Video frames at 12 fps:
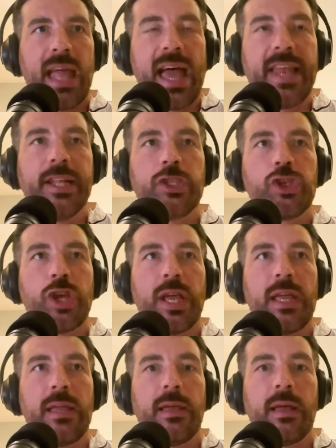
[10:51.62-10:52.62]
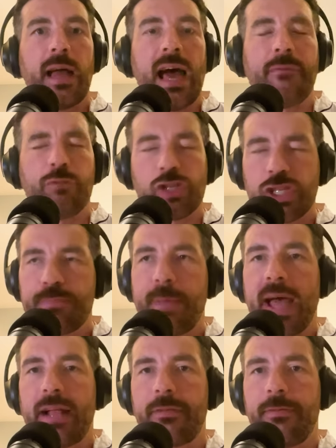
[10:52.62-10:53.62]
energy and
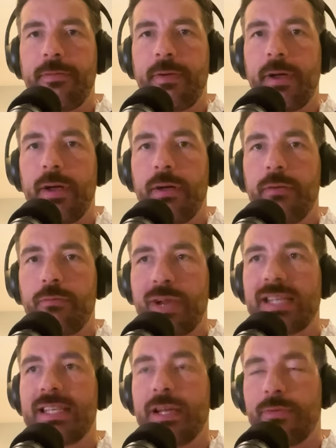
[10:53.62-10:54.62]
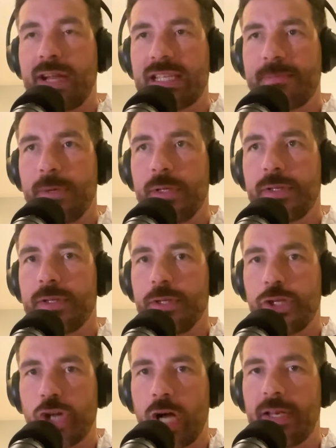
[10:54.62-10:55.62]
respect for Rassie Erasmus
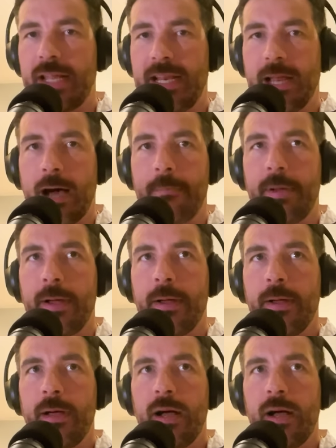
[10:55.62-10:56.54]
and Jacques Nienaber.